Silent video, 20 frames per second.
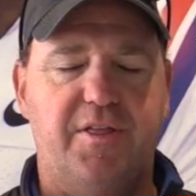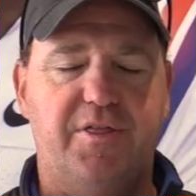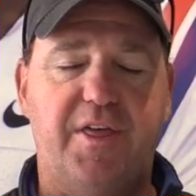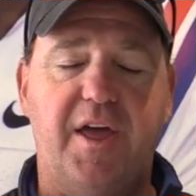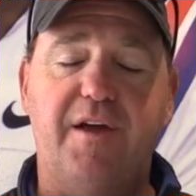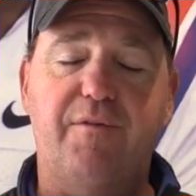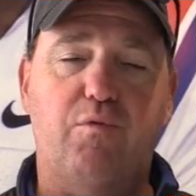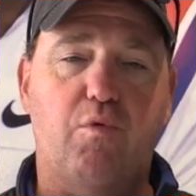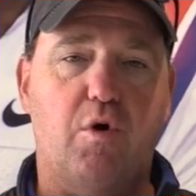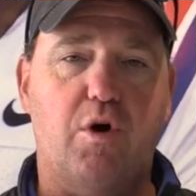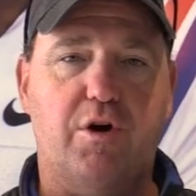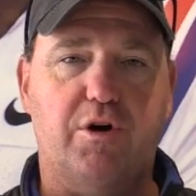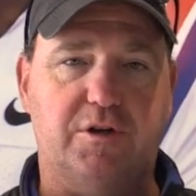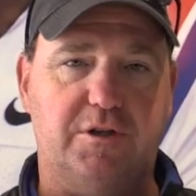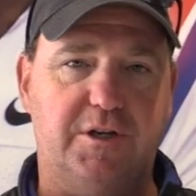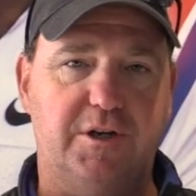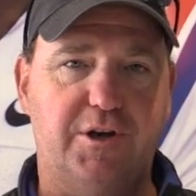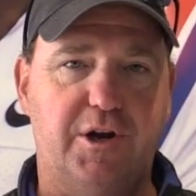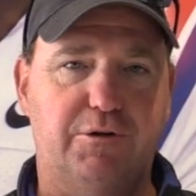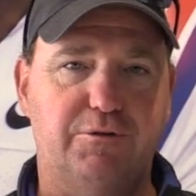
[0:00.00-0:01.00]
they've
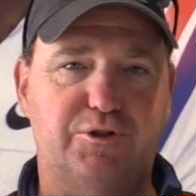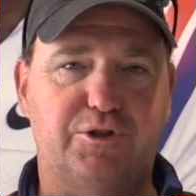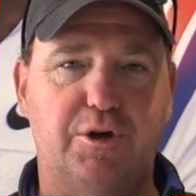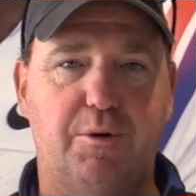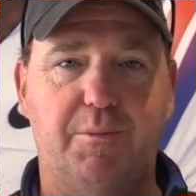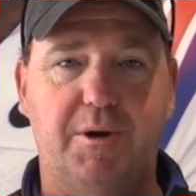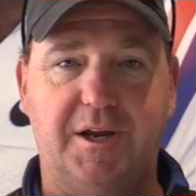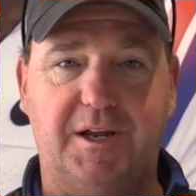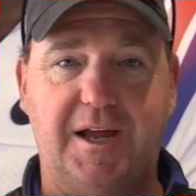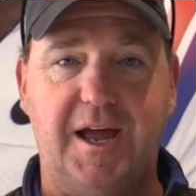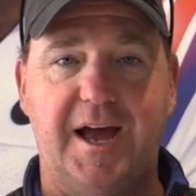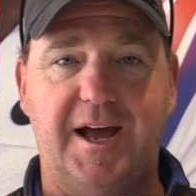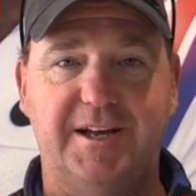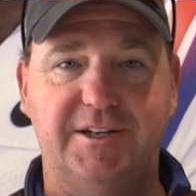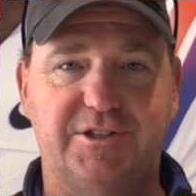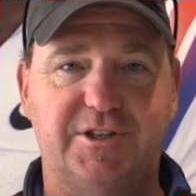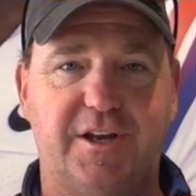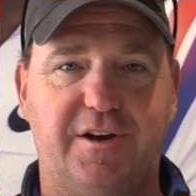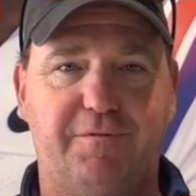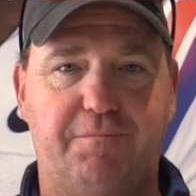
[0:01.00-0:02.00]
worked, and know so many
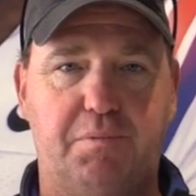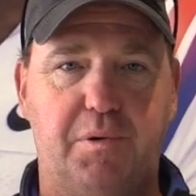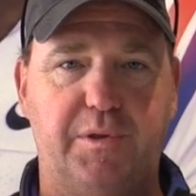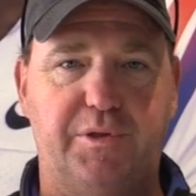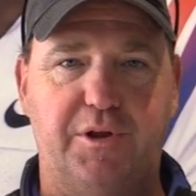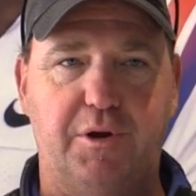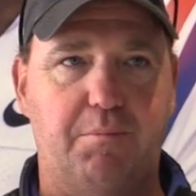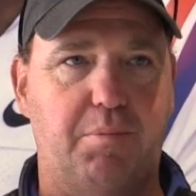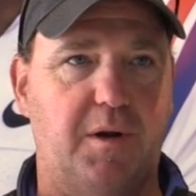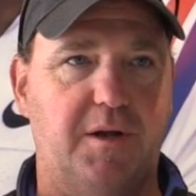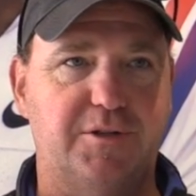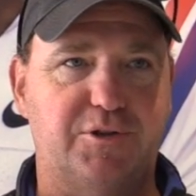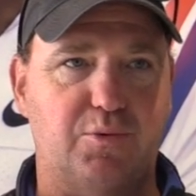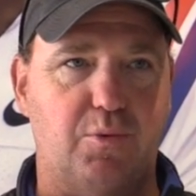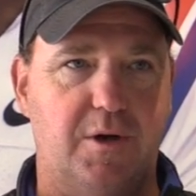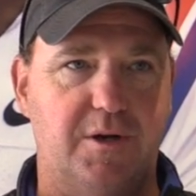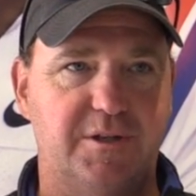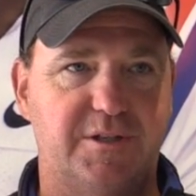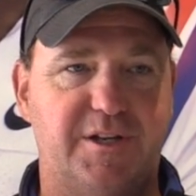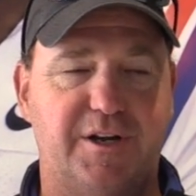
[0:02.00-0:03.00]
guys that have put their blood,
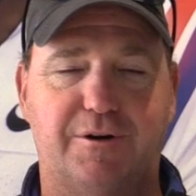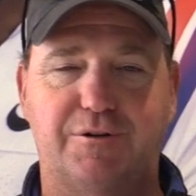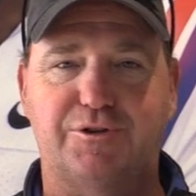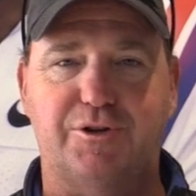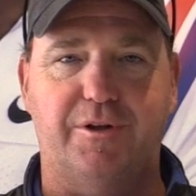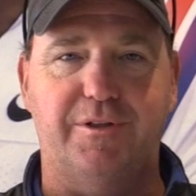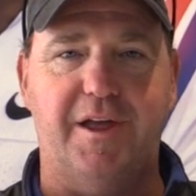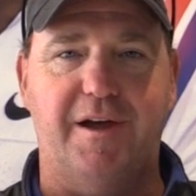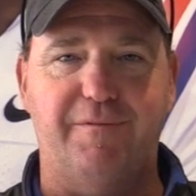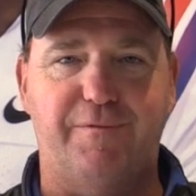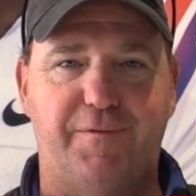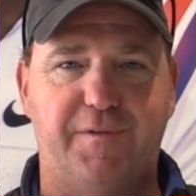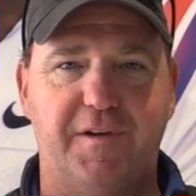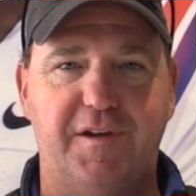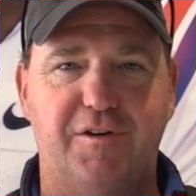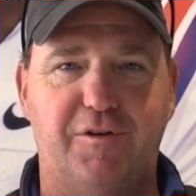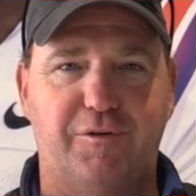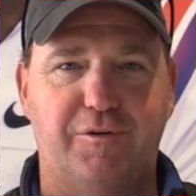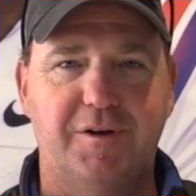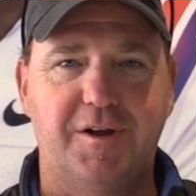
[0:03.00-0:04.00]
sweat, and tears on that
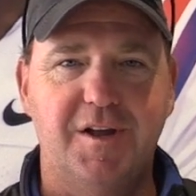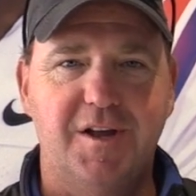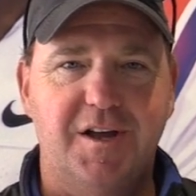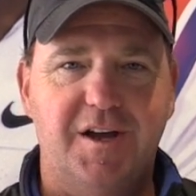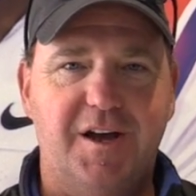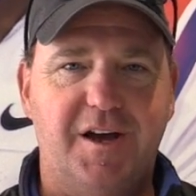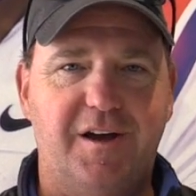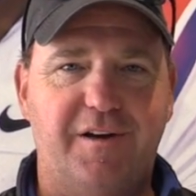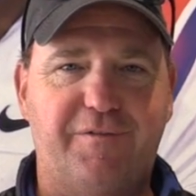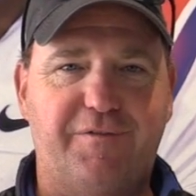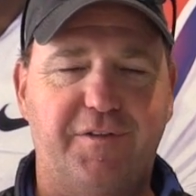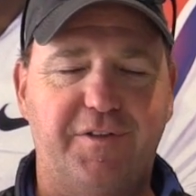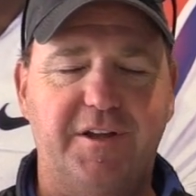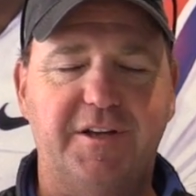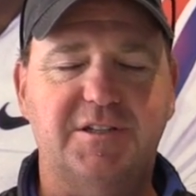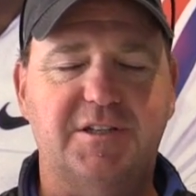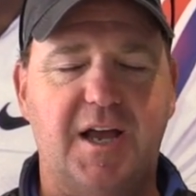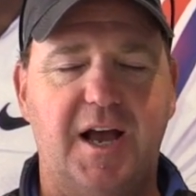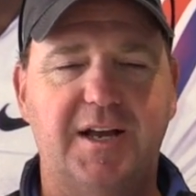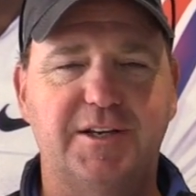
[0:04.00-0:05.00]
field for
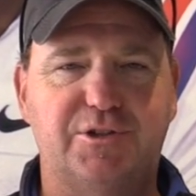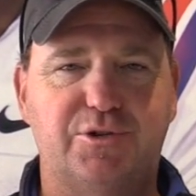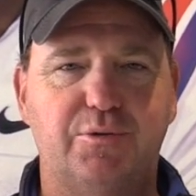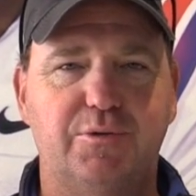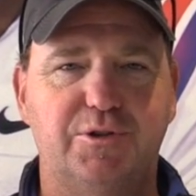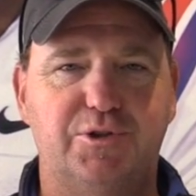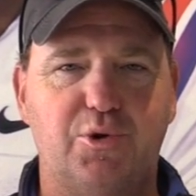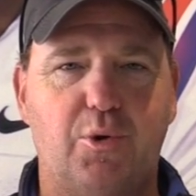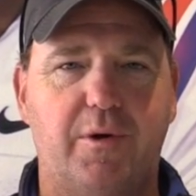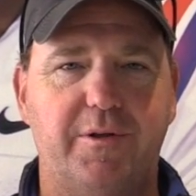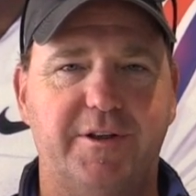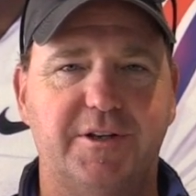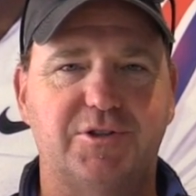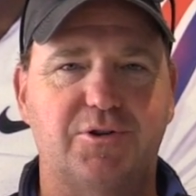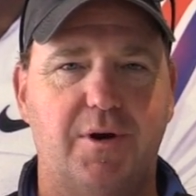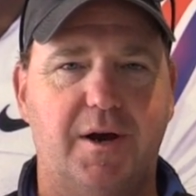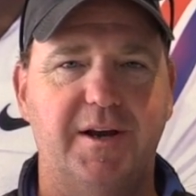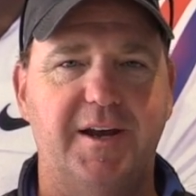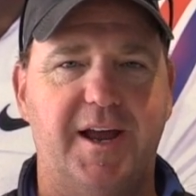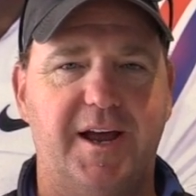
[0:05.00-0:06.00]
these guys to enjoy this
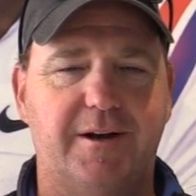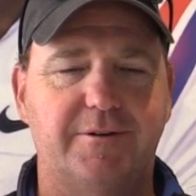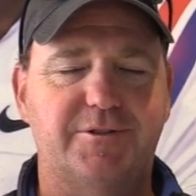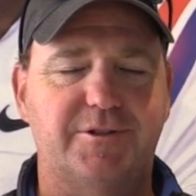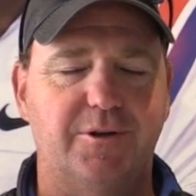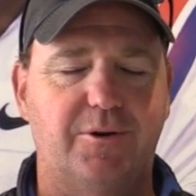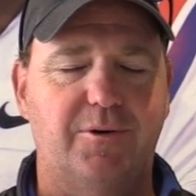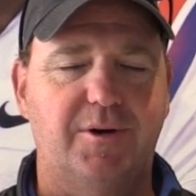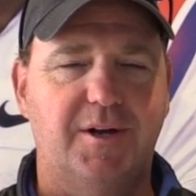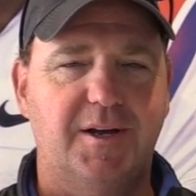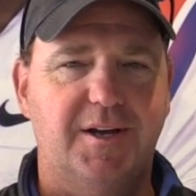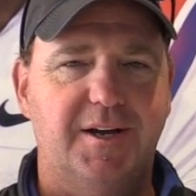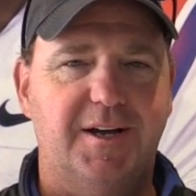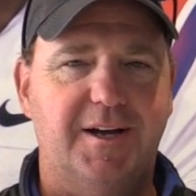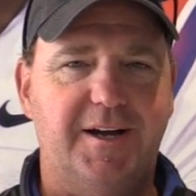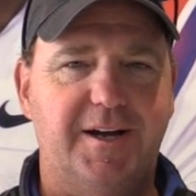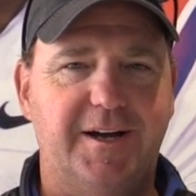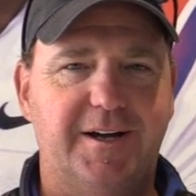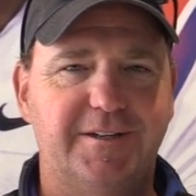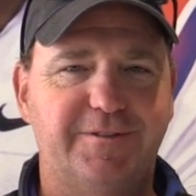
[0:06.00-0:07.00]
right now. So
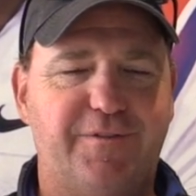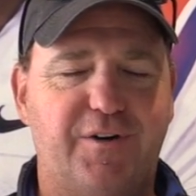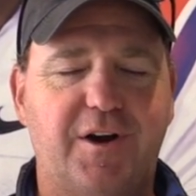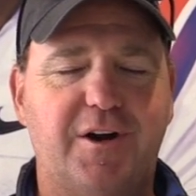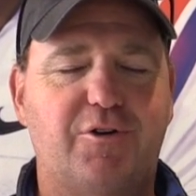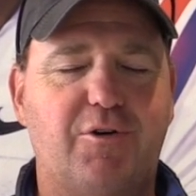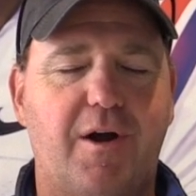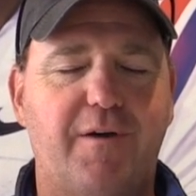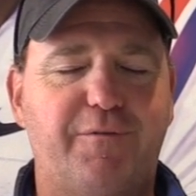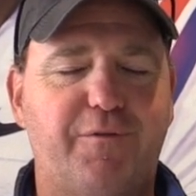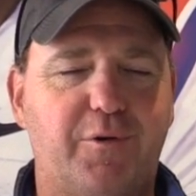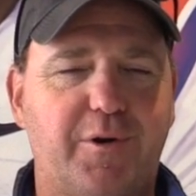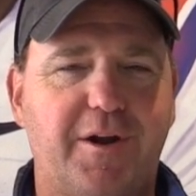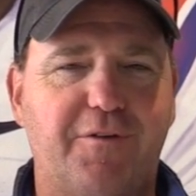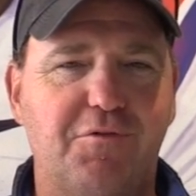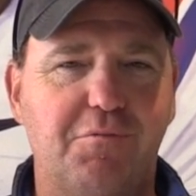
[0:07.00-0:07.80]
very grateful to